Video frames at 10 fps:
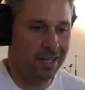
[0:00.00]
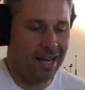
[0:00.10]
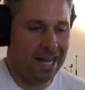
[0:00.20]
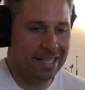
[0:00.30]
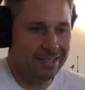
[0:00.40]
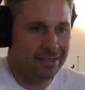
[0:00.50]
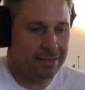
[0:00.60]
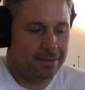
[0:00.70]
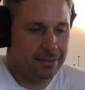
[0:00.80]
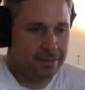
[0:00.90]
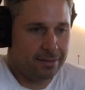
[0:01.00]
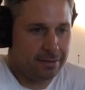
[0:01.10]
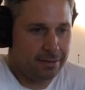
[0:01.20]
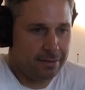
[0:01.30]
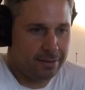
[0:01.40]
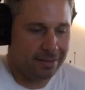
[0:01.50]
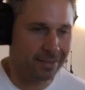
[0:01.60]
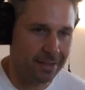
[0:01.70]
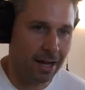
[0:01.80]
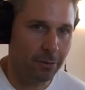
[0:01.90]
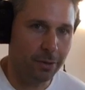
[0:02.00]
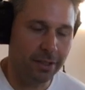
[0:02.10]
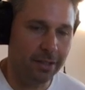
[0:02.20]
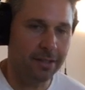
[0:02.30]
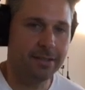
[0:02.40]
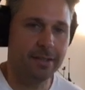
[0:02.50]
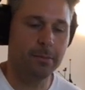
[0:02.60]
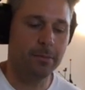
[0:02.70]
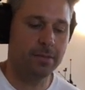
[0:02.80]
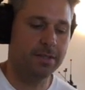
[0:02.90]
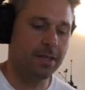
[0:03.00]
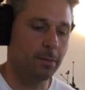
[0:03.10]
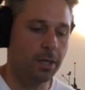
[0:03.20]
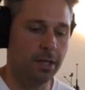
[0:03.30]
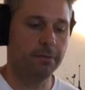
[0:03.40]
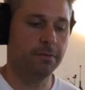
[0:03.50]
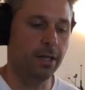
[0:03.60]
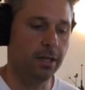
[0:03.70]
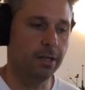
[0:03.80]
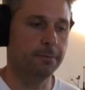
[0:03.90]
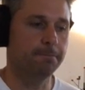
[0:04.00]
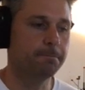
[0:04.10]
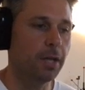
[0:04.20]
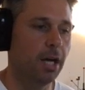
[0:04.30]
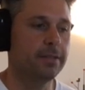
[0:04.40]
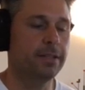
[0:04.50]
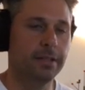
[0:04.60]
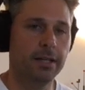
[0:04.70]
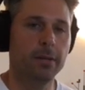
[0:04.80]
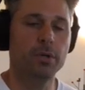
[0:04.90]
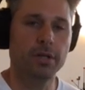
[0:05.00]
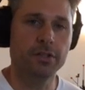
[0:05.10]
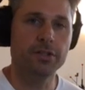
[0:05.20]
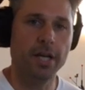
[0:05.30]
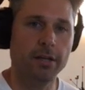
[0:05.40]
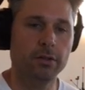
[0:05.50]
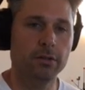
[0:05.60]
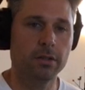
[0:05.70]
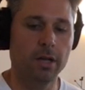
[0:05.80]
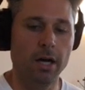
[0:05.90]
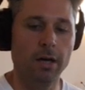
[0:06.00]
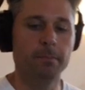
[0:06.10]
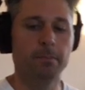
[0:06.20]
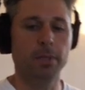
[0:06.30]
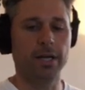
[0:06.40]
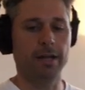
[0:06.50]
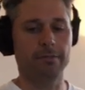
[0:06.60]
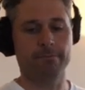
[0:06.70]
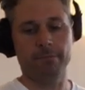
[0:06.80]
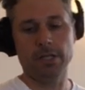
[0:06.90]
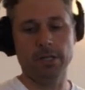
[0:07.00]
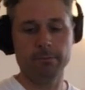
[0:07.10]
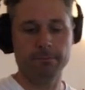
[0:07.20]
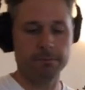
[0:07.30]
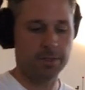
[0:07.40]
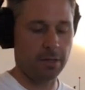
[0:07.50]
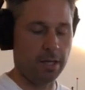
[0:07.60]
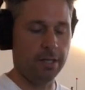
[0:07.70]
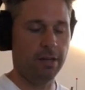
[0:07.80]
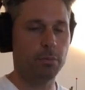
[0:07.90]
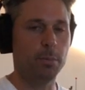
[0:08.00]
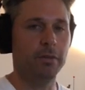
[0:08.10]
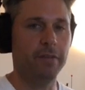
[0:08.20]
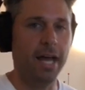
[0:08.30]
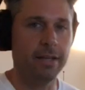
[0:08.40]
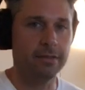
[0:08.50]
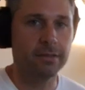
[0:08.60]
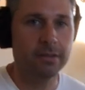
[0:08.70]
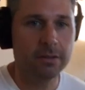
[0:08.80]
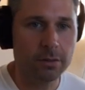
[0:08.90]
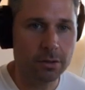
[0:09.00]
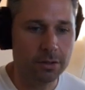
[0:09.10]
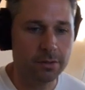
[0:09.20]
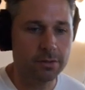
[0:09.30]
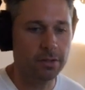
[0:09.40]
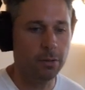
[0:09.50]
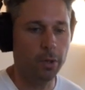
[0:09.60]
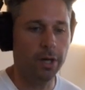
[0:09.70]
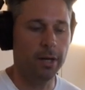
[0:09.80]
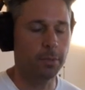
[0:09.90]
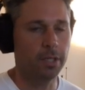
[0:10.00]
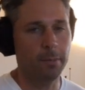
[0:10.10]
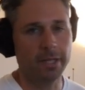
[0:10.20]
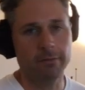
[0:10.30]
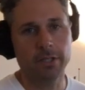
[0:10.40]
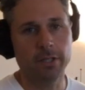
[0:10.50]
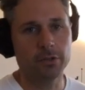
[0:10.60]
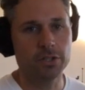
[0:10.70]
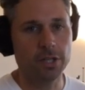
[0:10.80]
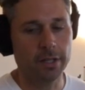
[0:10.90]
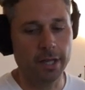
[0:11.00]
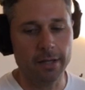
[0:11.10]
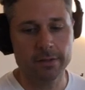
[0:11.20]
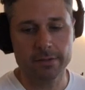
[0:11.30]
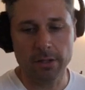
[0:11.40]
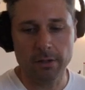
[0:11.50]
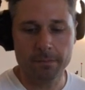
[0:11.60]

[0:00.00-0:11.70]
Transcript: it's not really the same kind of content that I put on the channel, but enough people have asked to where I'm gonna make a video and share that, so